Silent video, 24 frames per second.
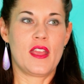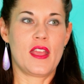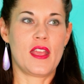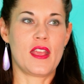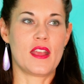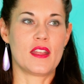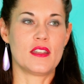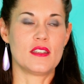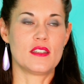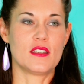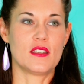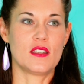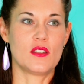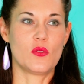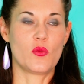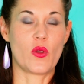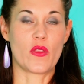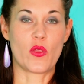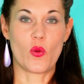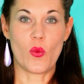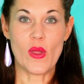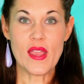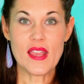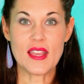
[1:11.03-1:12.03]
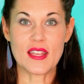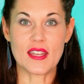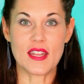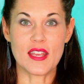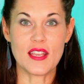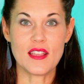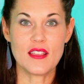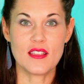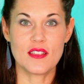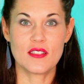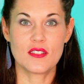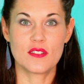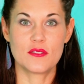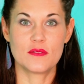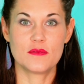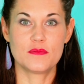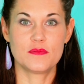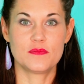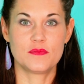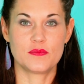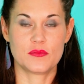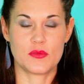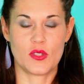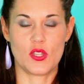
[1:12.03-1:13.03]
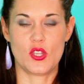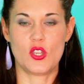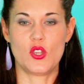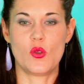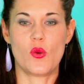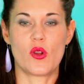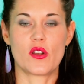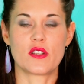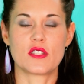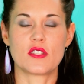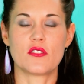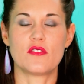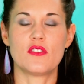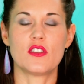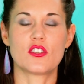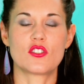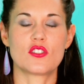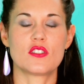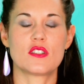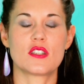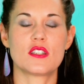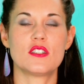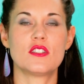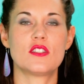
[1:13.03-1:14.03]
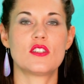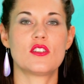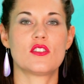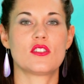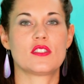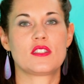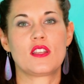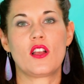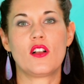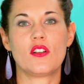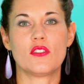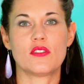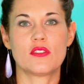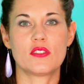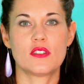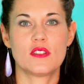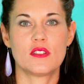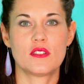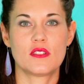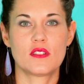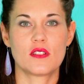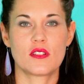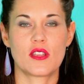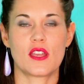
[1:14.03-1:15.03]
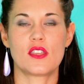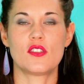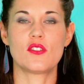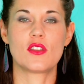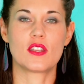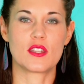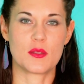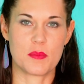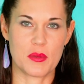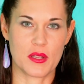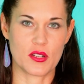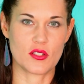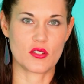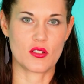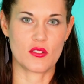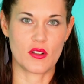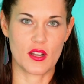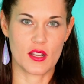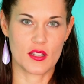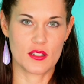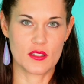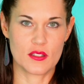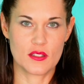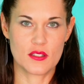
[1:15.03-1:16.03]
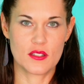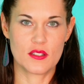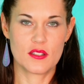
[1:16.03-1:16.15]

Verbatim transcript: And with awakening, you are sufficient unto yourself. Okay, you get the picture, right?